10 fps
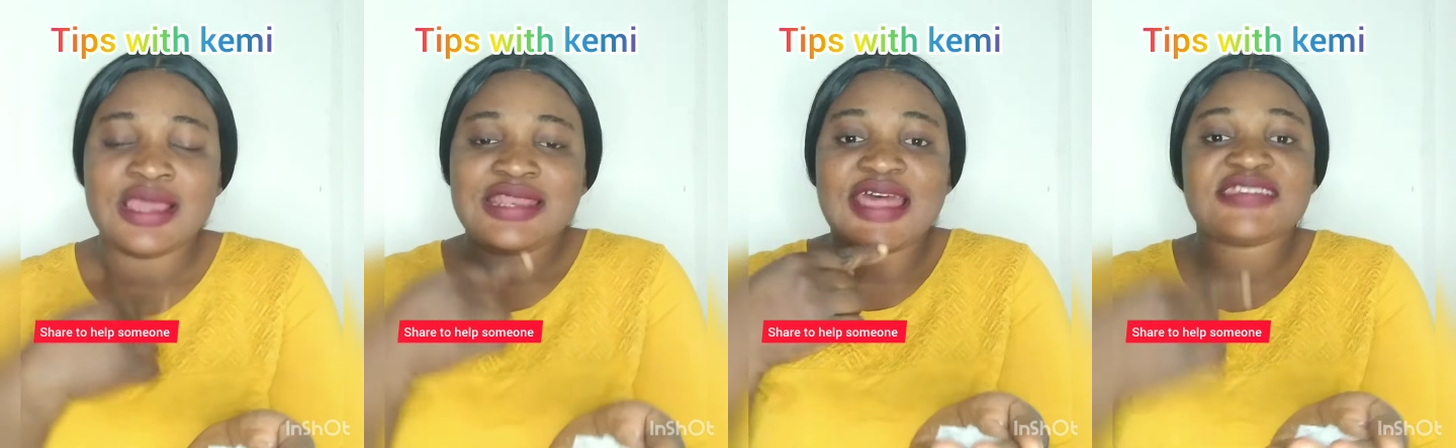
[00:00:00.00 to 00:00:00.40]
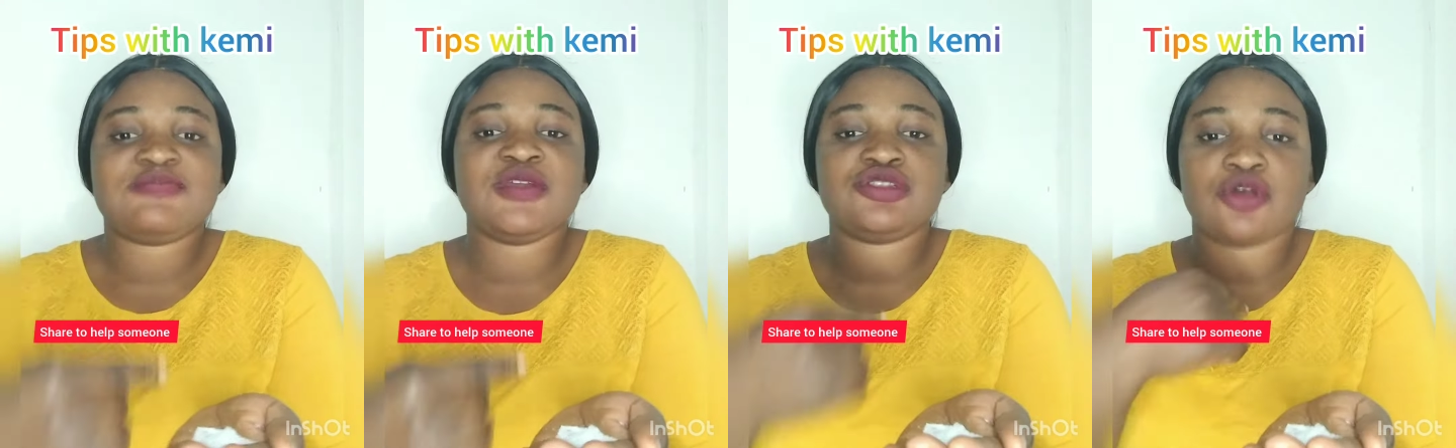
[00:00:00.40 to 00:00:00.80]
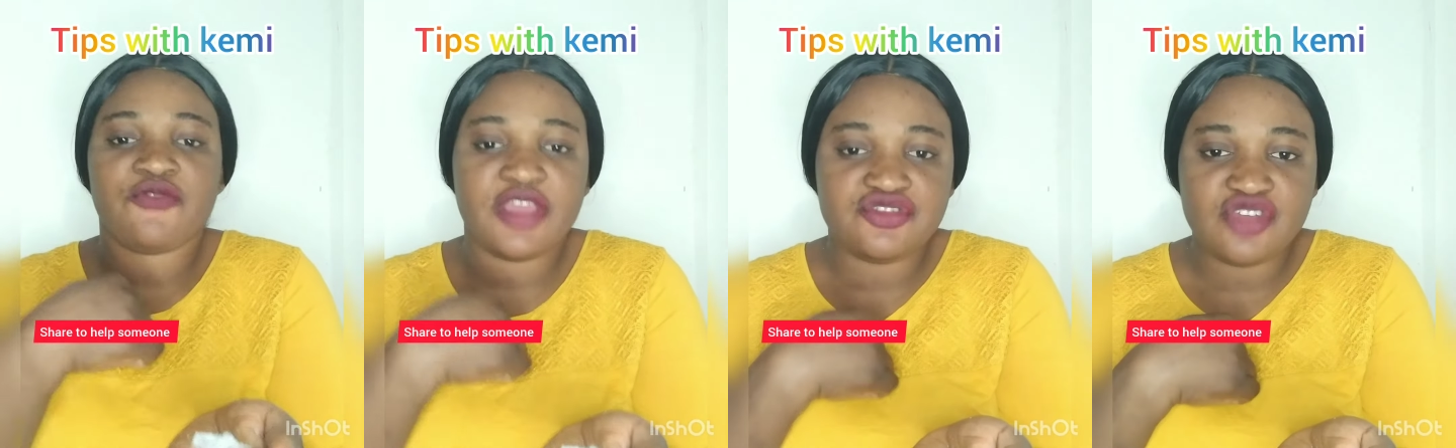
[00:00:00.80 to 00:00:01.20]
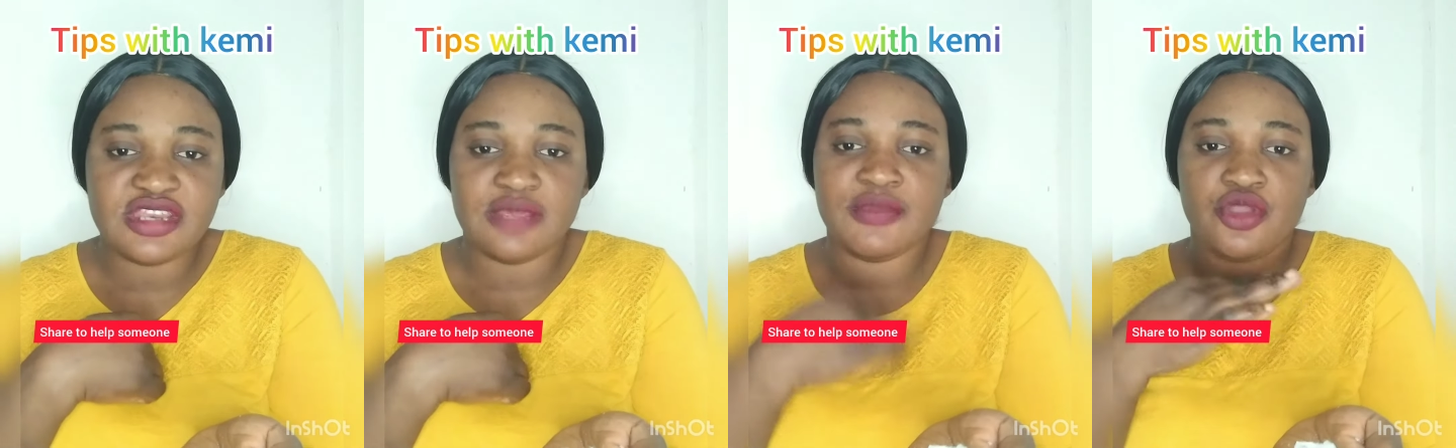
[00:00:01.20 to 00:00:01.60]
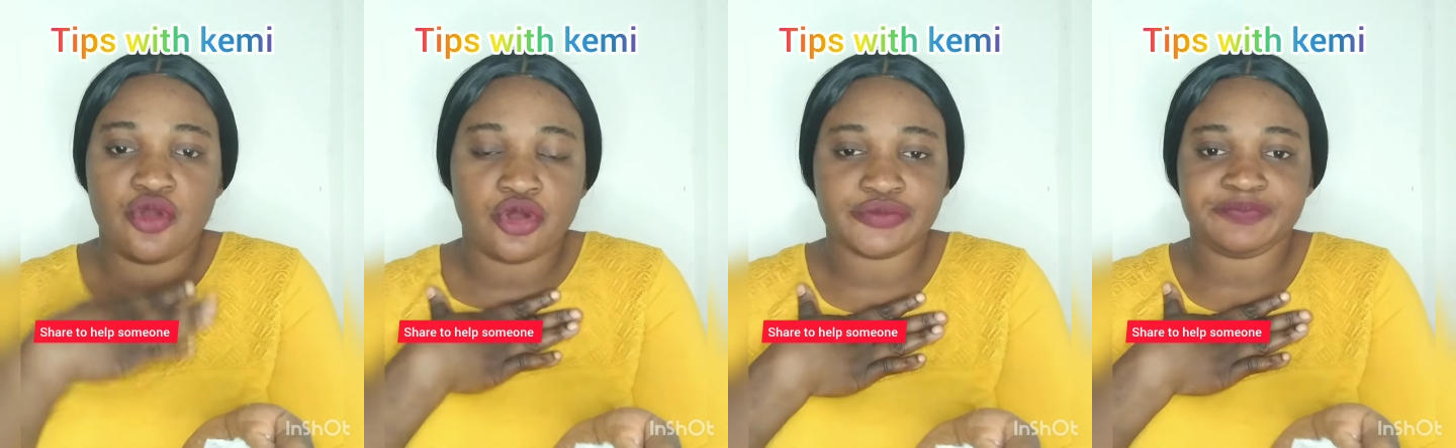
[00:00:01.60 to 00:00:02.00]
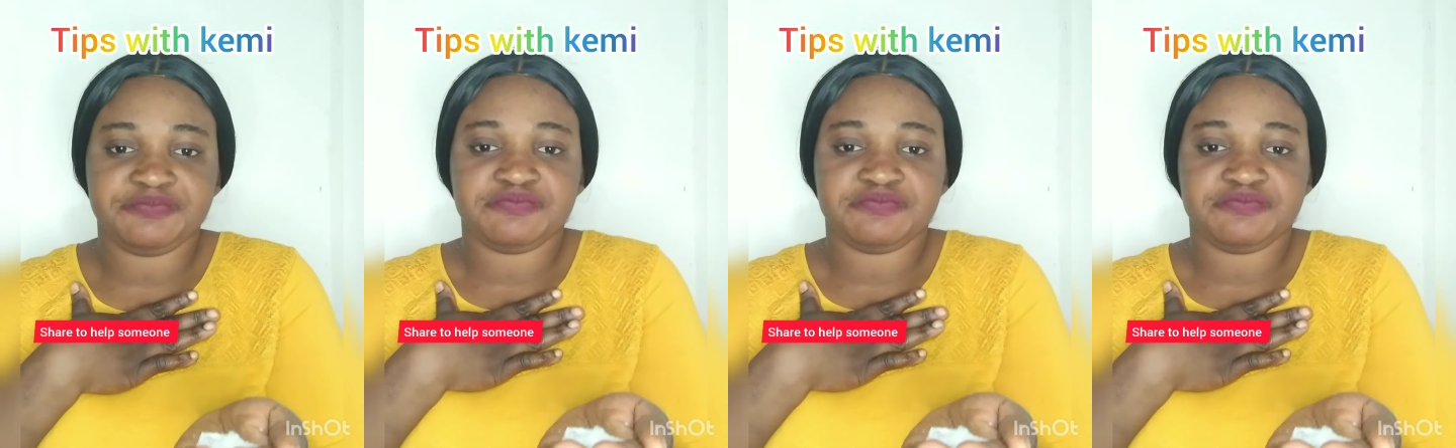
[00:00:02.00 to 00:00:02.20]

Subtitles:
That spirit of hatred in me, God,